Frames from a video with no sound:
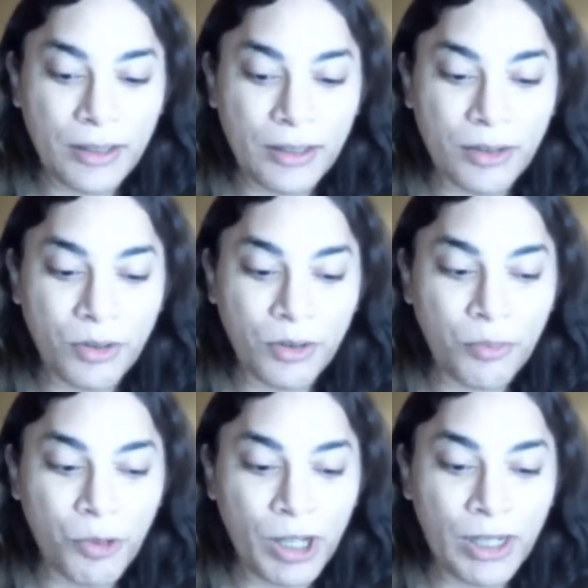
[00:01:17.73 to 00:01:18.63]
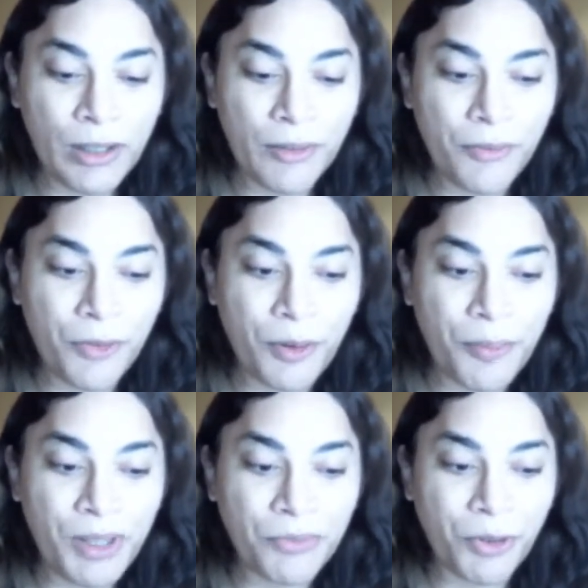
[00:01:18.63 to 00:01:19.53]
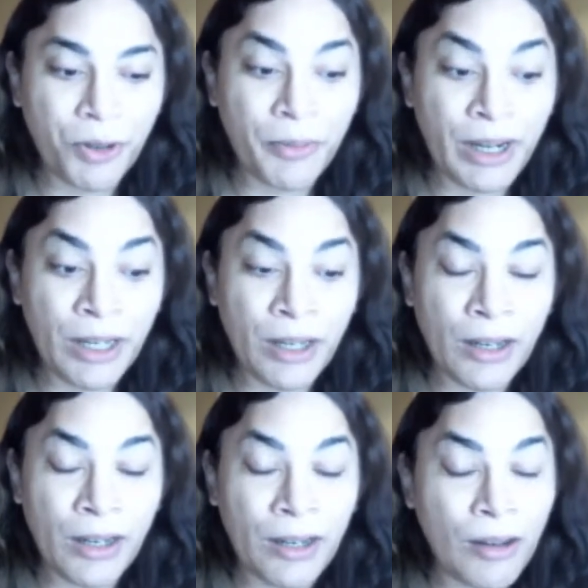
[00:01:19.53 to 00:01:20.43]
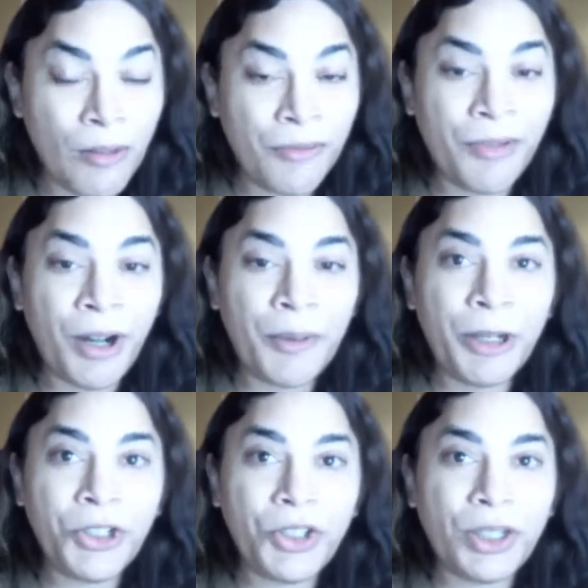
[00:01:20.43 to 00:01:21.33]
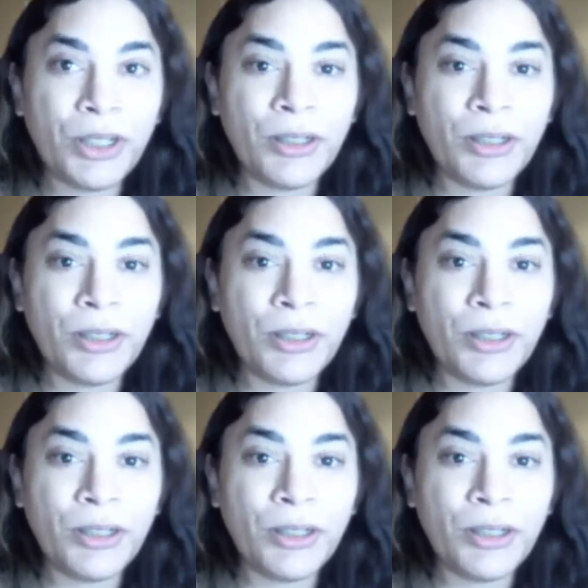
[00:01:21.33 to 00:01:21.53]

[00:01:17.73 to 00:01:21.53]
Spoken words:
someone from this forum I love very much